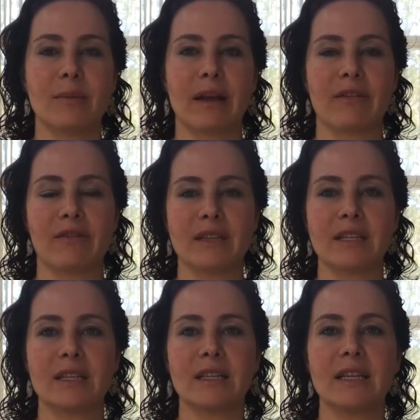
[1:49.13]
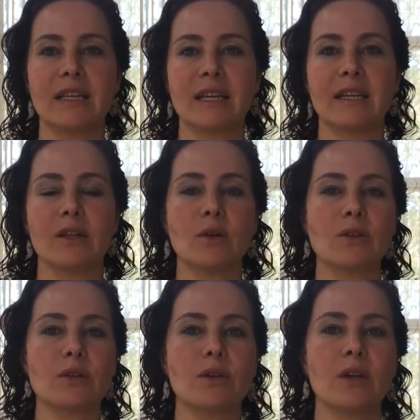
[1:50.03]
by physically getting
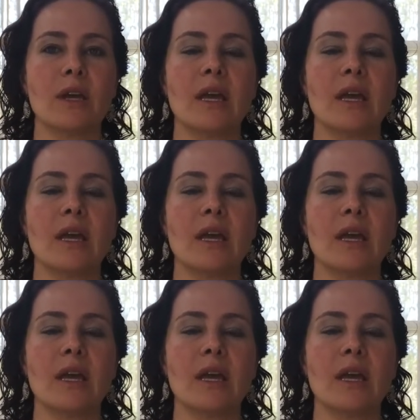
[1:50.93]
closer.